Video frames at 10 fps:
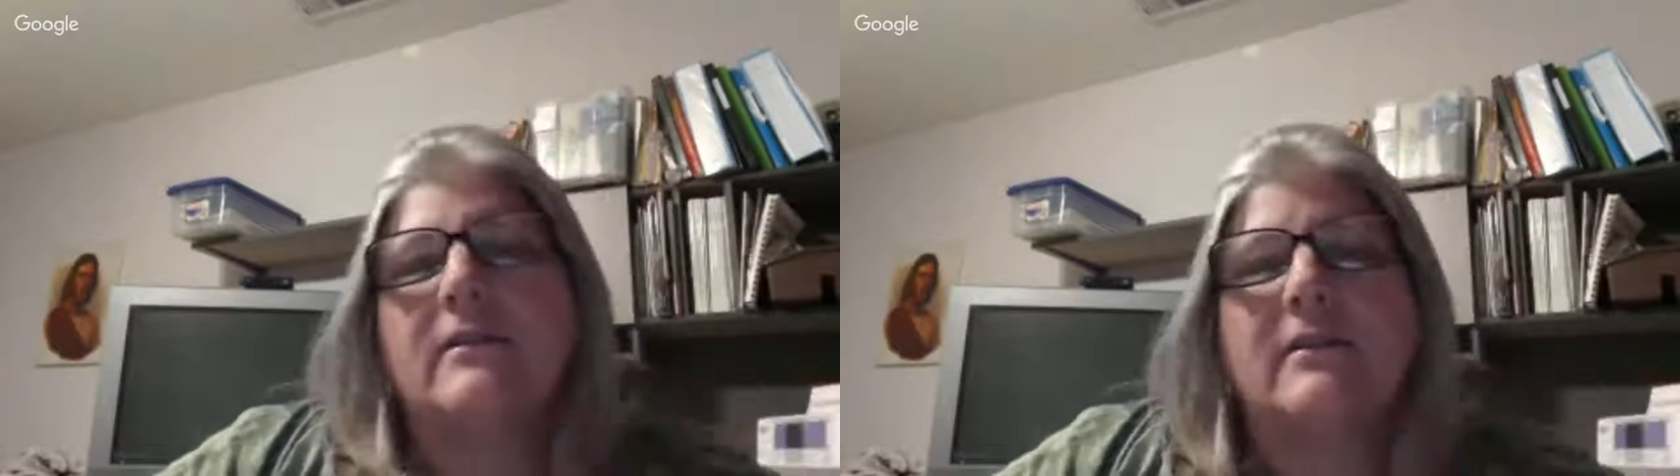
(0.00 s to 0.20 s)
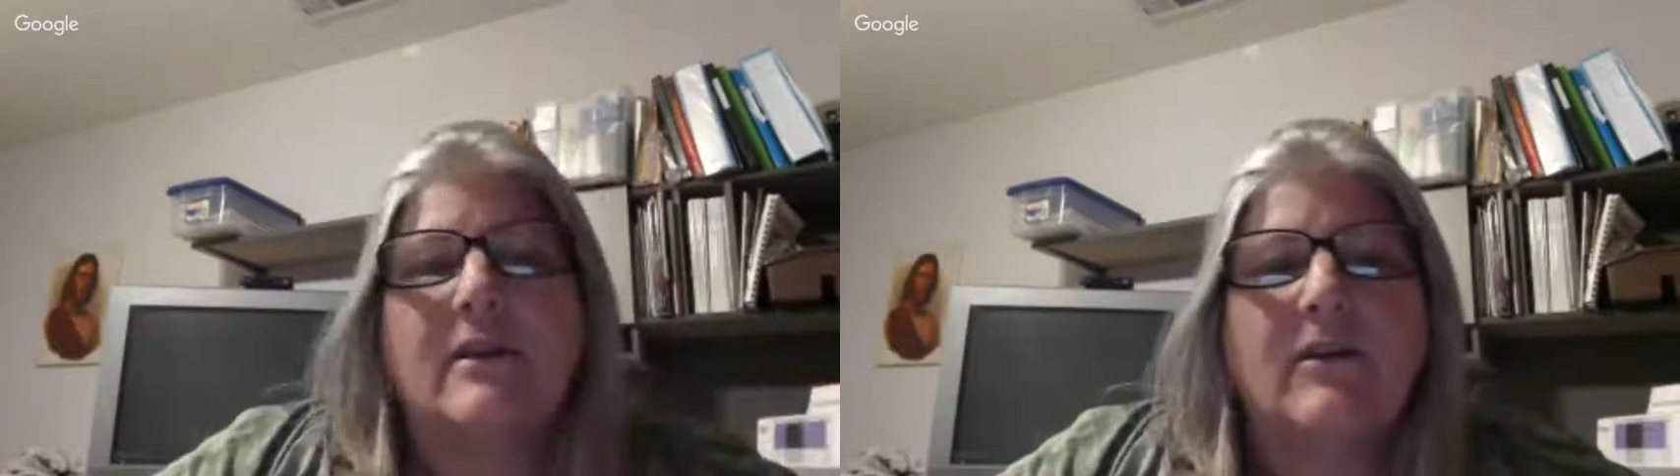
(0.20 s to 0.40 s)

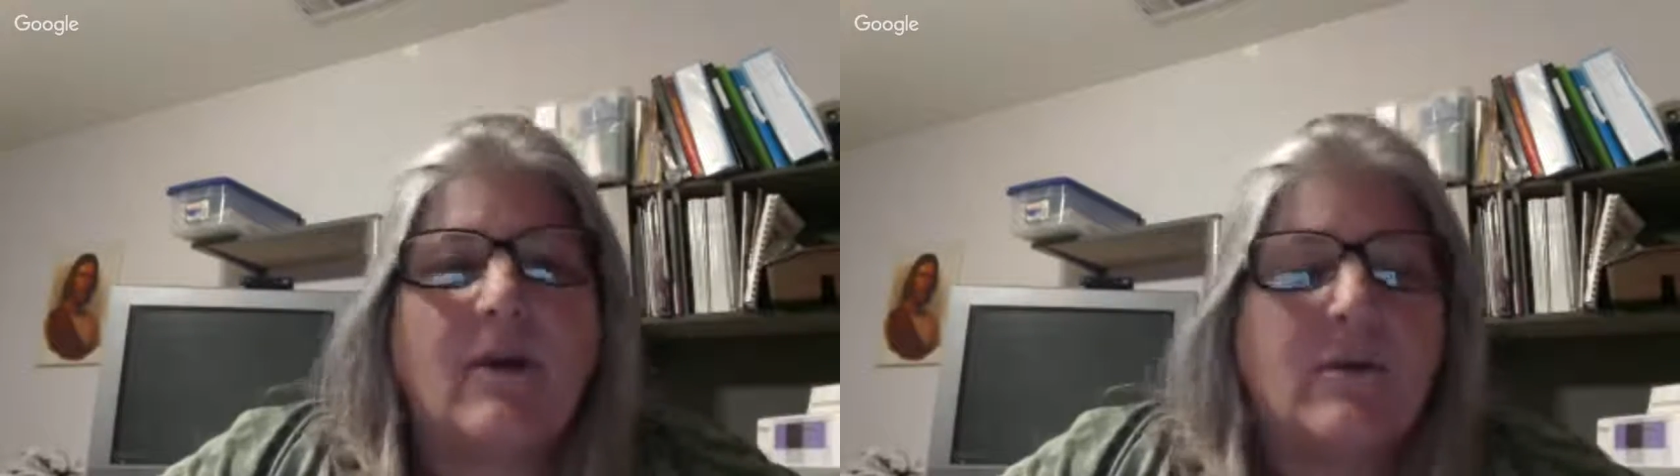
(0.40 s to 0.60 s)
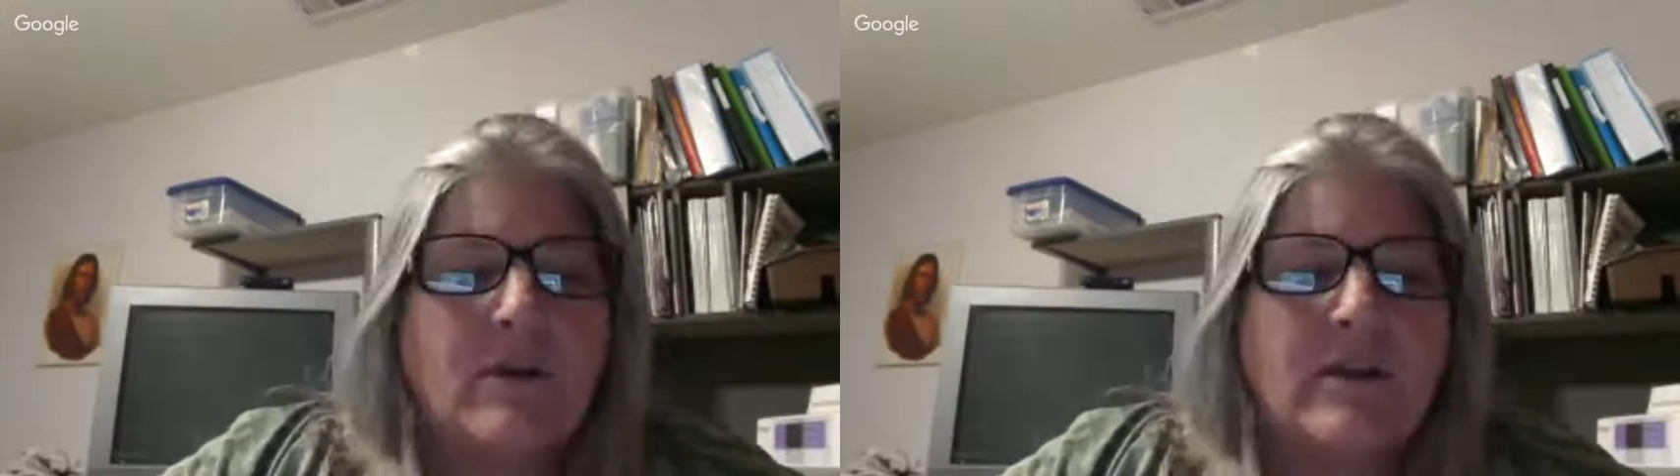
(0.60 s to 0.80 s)

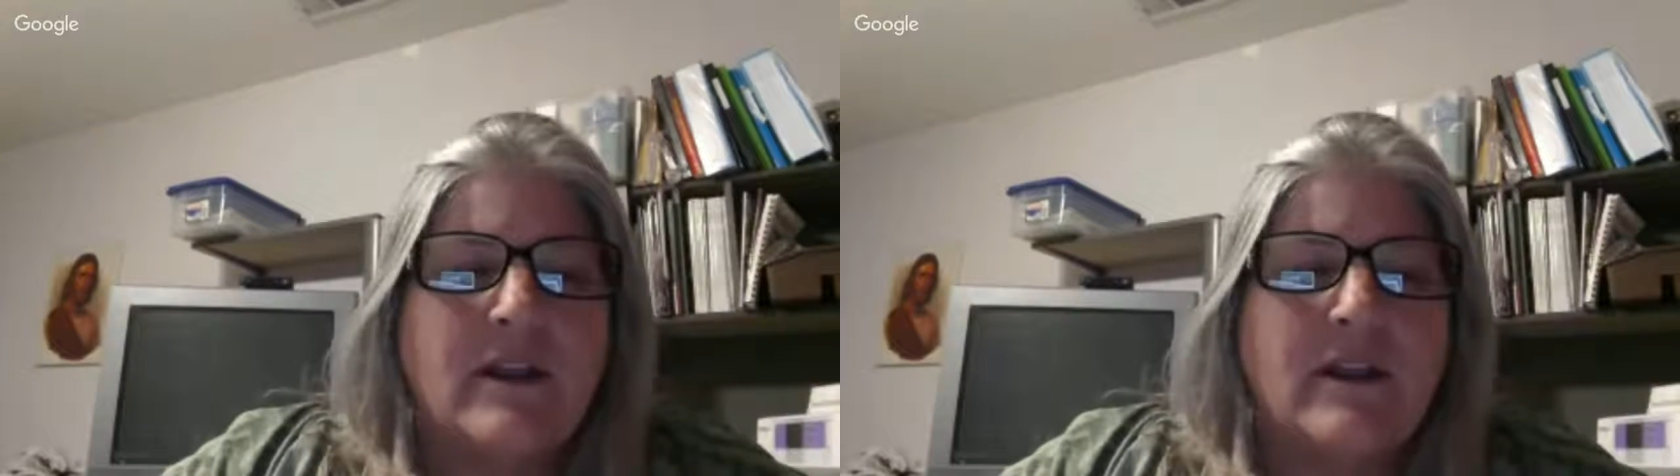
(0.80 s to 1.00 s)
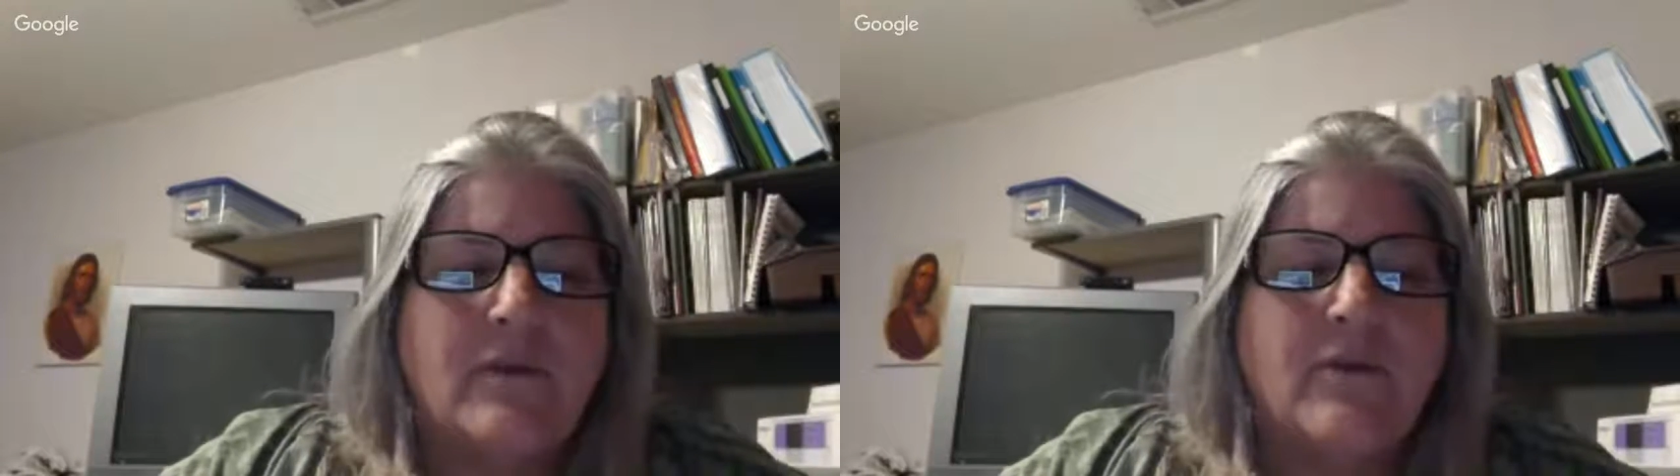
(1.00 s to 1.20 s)

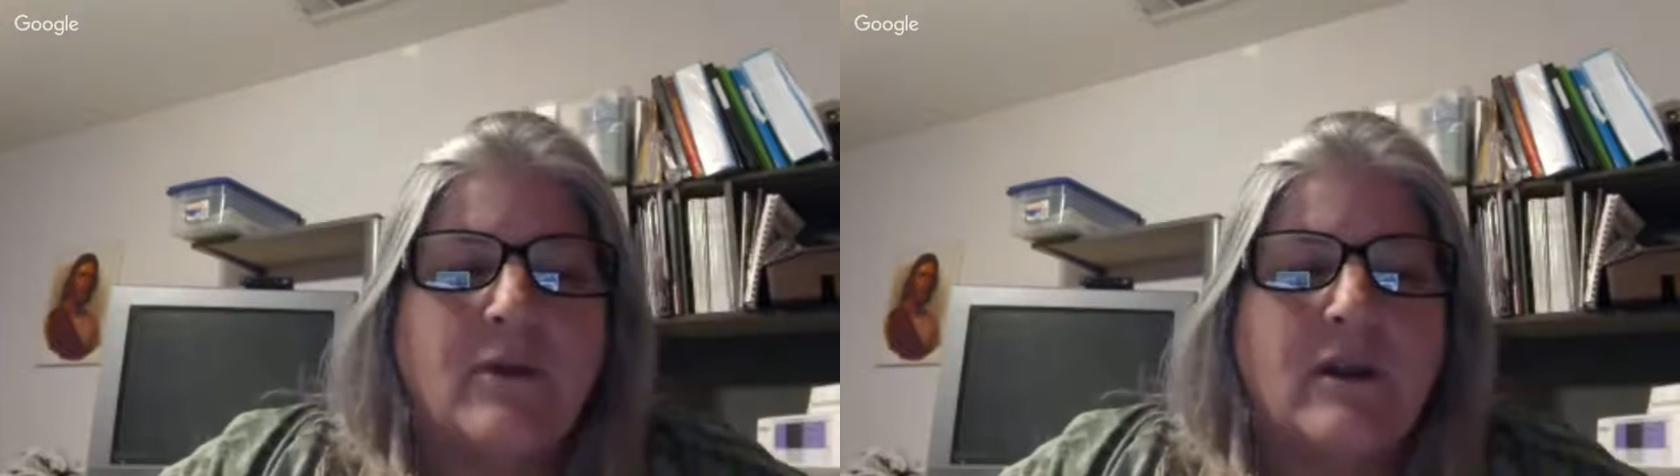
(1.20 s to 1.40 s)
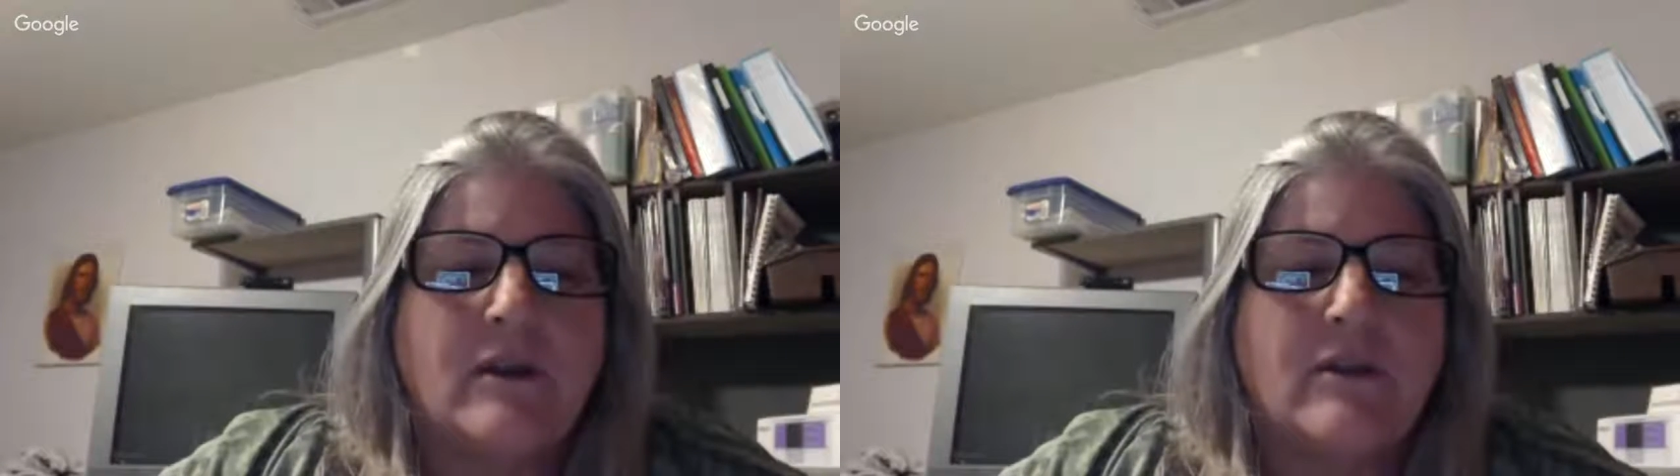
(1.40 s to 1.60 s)
if we're
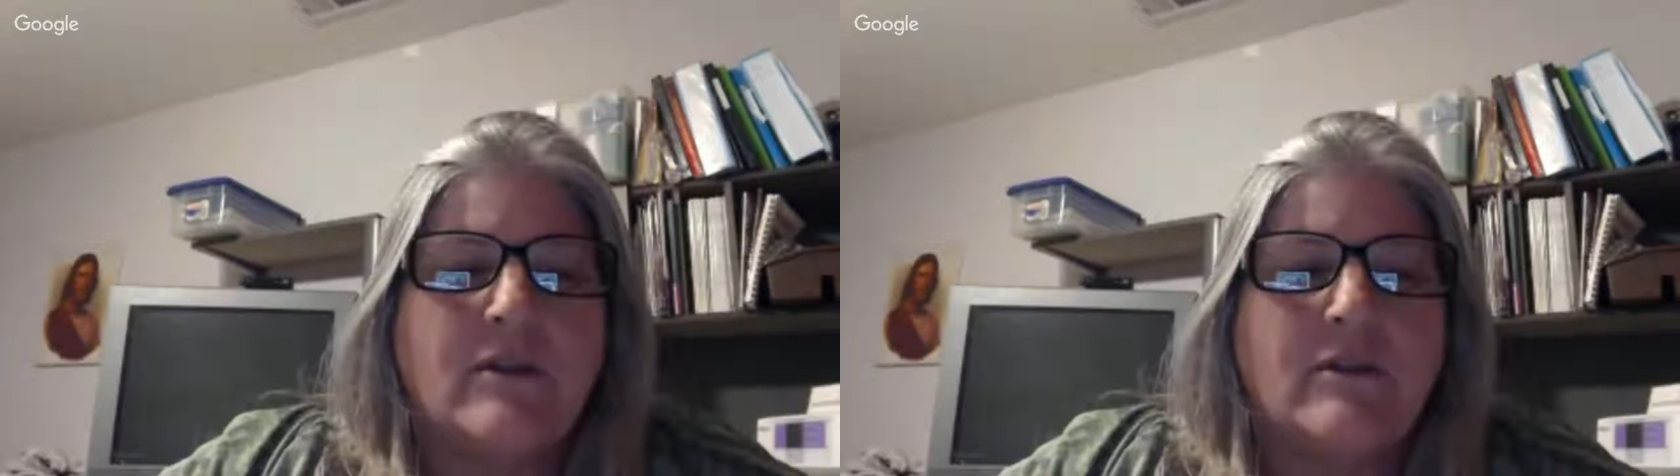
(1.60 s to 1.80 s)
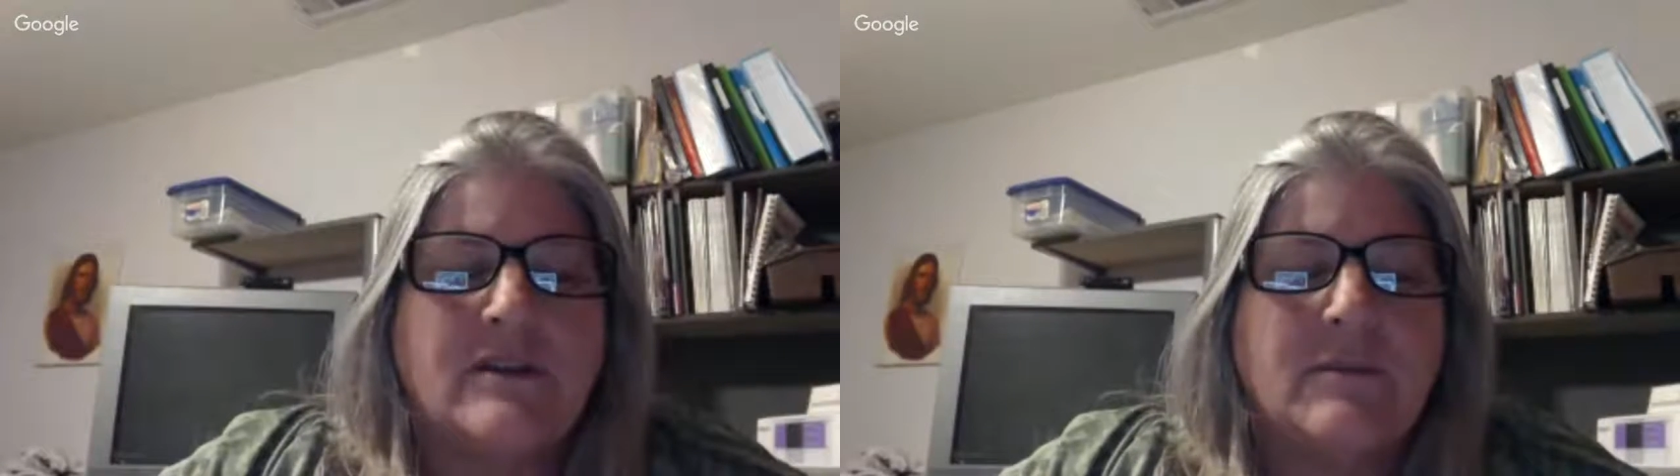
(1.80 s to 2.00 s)
going to do
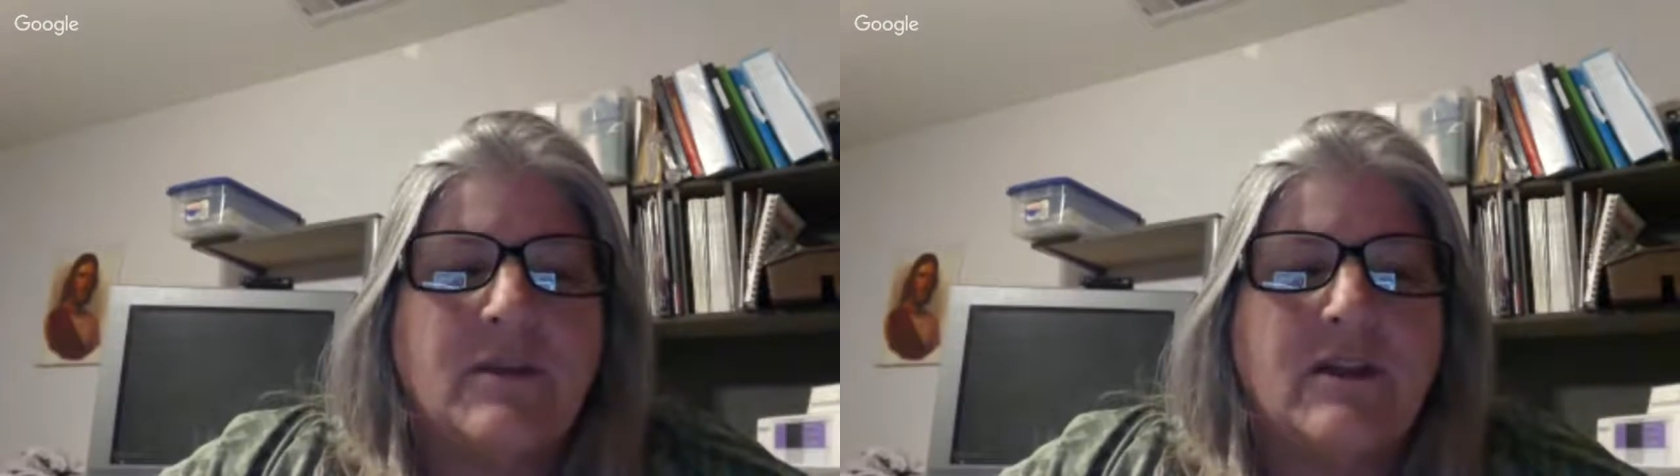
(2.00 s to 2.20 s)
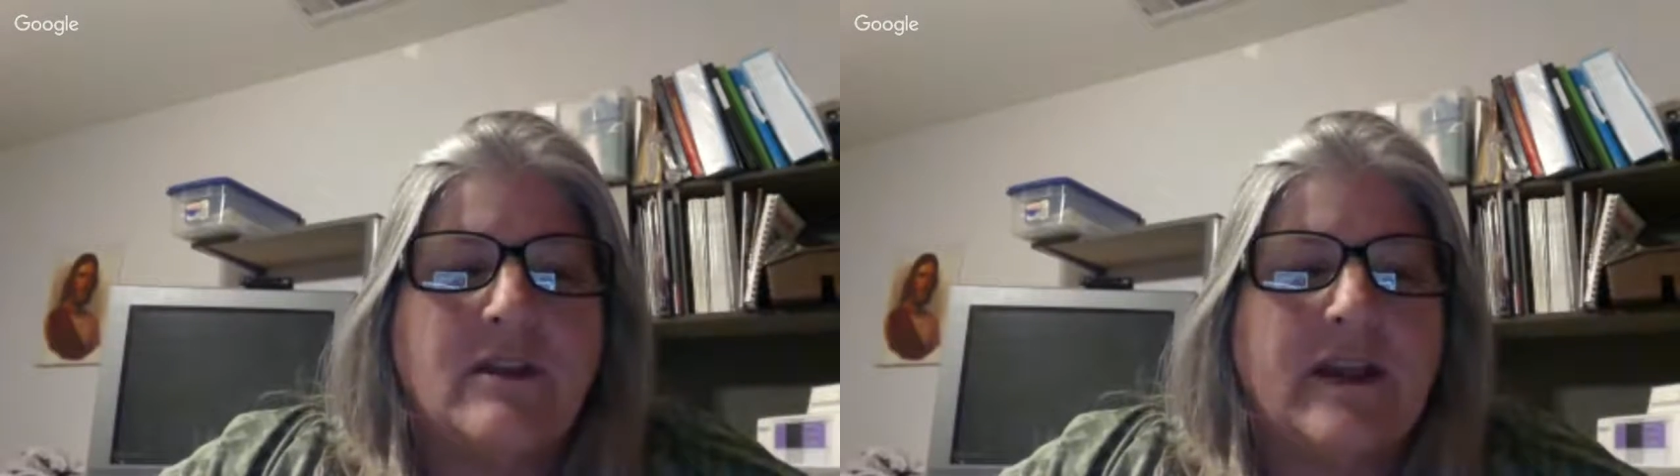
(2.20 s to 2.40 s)

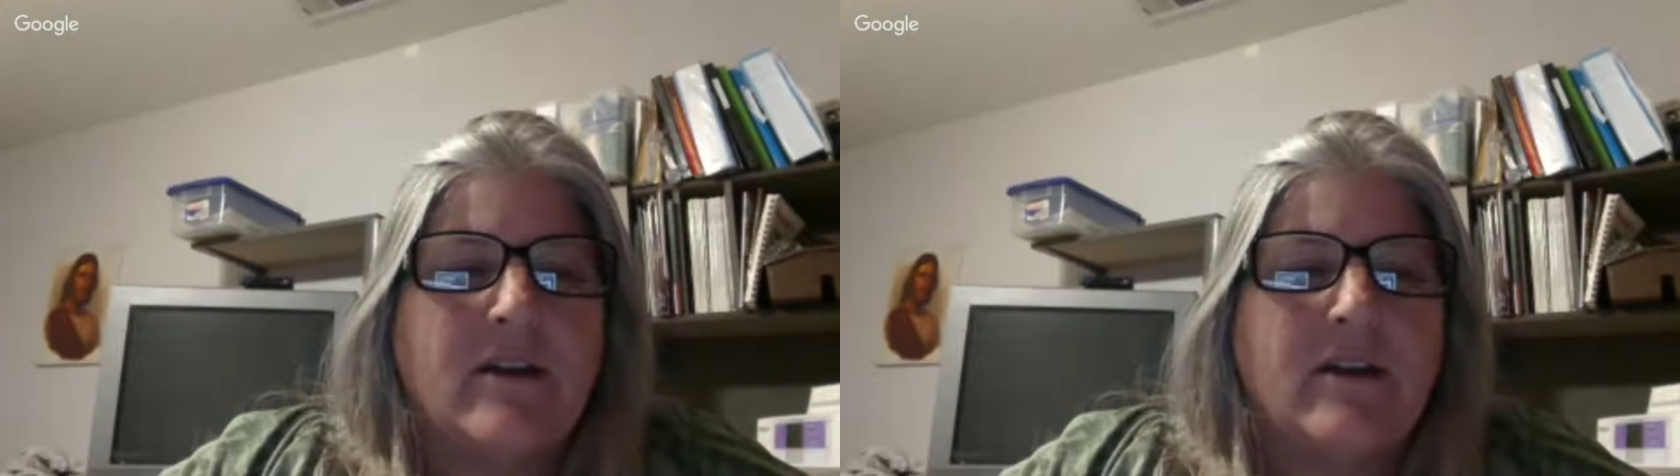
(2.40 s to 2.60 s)
something later